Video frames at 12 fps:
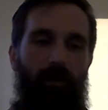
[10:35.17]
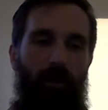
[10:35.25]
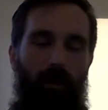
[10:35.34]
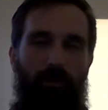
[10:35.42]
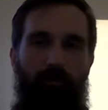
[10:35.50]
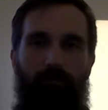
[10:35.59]

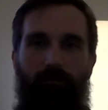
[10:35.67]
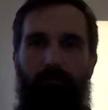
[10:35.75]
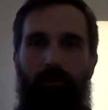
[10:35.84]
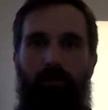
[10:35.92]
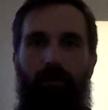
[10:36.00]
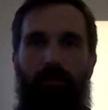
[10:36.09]
and
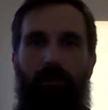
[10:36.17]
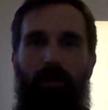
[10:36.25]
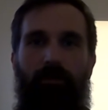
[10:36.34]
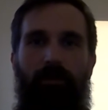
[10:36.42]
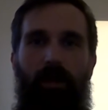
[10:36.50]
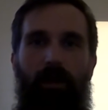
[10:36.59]
until
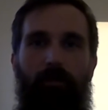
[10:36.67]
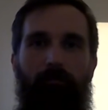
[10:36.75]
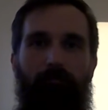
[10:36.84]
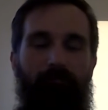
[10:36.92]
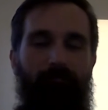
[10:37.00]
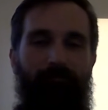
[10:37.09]
next
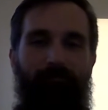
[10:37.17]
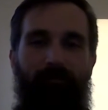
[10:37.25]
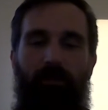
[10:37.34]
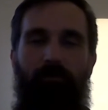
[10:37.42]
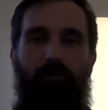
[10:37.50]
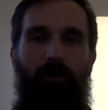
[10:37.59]
time,
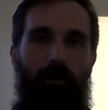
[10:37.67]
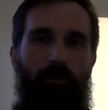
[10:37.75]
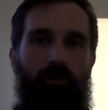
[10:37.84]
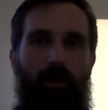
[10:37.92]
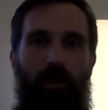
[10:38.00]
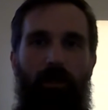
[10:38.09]
try to
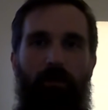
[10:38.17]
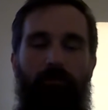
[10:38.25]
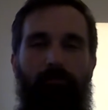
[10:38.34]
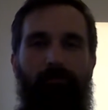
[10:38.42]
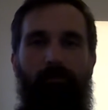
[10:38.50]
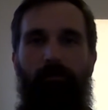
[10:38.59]
share